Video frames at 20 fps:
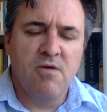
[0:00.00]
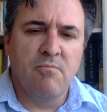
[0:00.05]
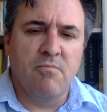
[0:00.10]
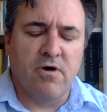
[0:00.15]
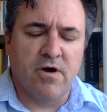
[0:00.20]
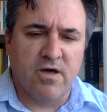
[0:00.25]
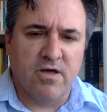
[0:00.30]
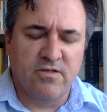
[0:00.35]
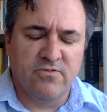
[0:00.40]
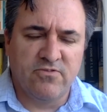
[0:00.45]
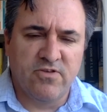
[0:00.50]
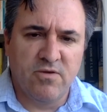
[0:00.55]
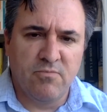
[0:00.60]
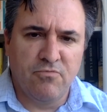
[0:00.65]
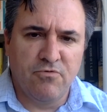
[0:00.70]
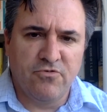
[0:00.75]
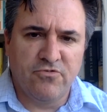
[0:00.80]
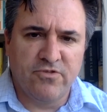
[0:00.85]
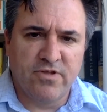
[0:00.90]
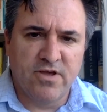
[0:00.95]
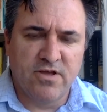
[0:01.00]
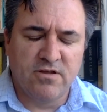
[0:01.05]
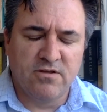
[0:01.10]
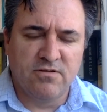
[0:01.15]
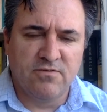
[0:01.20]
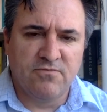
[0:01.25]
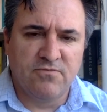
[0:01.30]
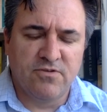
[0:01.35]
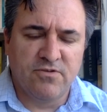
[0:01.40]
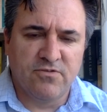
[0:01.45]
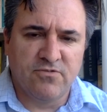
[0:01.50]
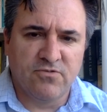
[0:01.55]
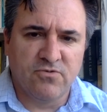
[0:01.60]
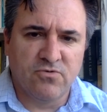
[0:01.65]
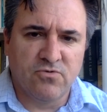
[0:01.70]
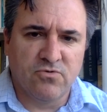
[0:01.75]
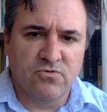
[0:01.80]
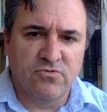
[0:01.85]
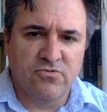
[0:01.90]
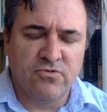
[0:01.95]
By a contemporary standard of
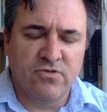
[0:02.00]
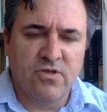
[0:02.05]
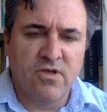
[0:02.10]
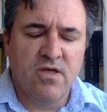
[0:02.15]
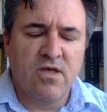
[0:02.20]
discourse,